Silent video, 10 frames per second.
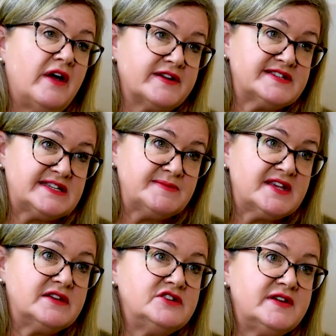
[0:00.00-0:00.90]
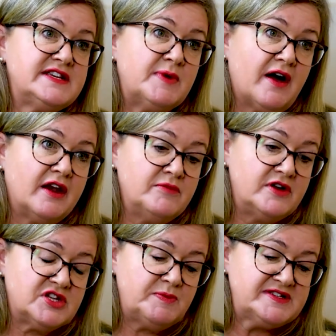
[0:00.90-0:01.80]
I could see some synergies. We kind of
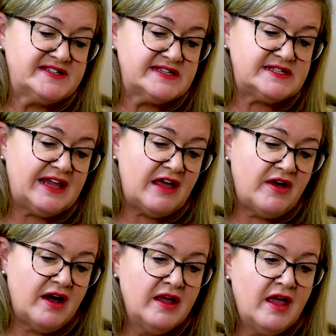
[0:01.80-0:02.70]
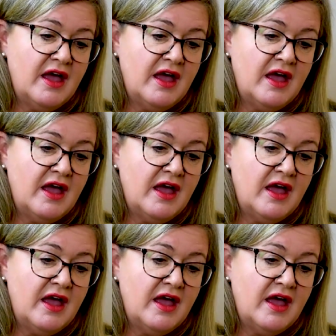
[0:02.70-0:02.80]
merged the businesses together.